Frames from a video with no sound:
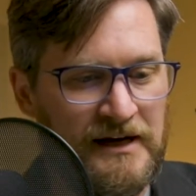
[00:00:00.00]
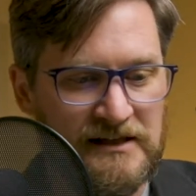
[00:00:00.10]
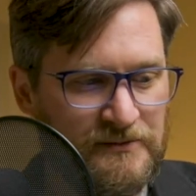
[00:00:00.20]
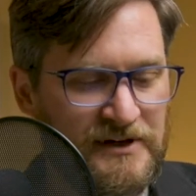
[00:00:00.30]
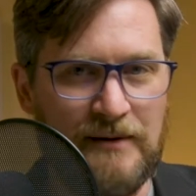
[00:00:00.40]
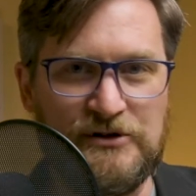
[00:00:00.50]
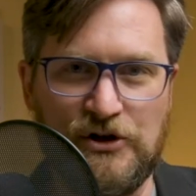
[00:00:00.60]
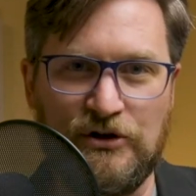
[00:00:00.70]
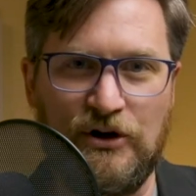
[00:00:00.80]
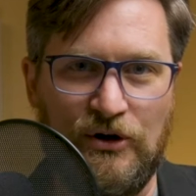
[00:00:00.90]
Sometimes
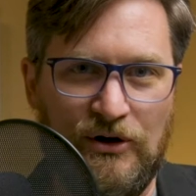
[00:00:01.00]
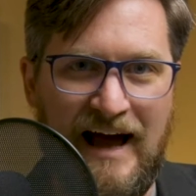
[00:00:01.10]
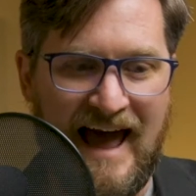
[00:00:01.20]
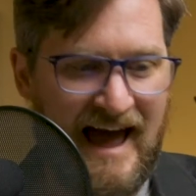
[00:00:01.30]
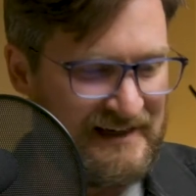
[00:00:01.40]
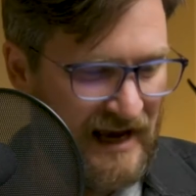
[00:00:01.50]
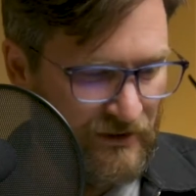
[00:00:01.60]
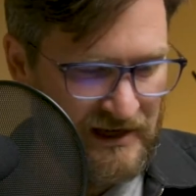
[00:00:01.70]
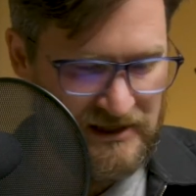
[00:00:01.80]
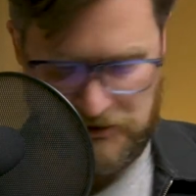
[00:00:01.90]
good little hack
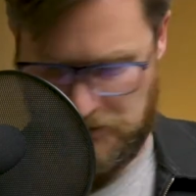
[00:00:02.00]
nowadays,